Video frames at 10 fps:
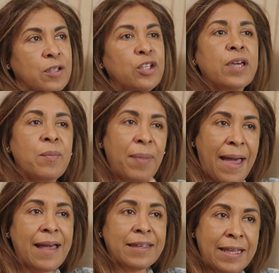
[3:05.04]
Looking
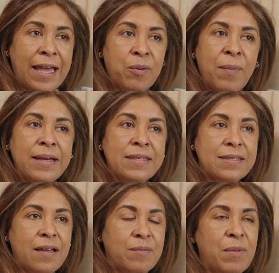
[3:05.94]
back now, my
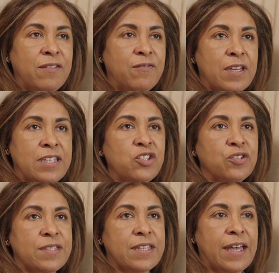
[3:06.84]

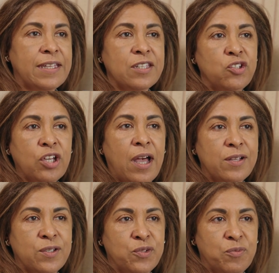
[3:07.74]
initial signs in
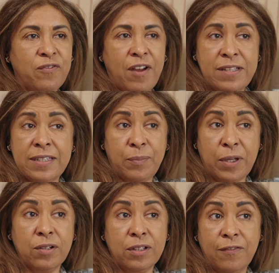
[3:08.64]
childhood were very
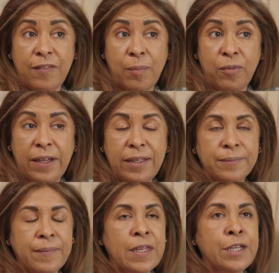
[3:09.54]
typical of Fabry.
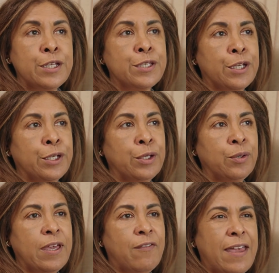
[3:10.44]
Mm.
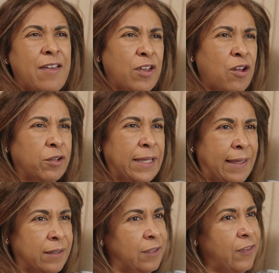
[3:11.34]
So if I ever got
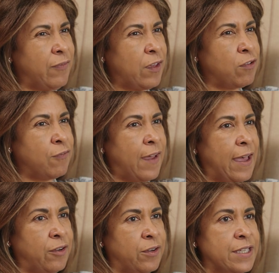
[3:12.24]
ill, if I ever got a
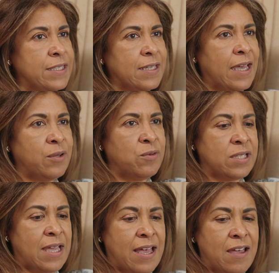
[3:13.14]
virus, I
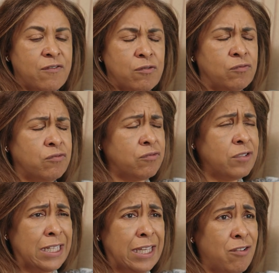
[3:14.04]
would have
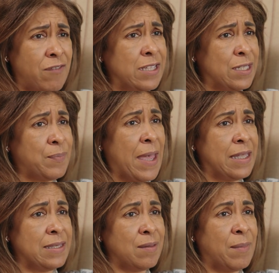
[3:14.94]
really horrendous
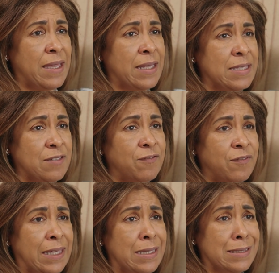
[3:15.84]
pains in my hands and
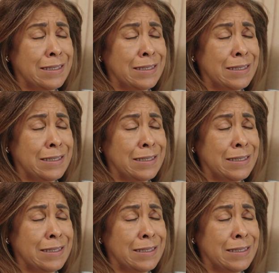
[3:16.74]
feet.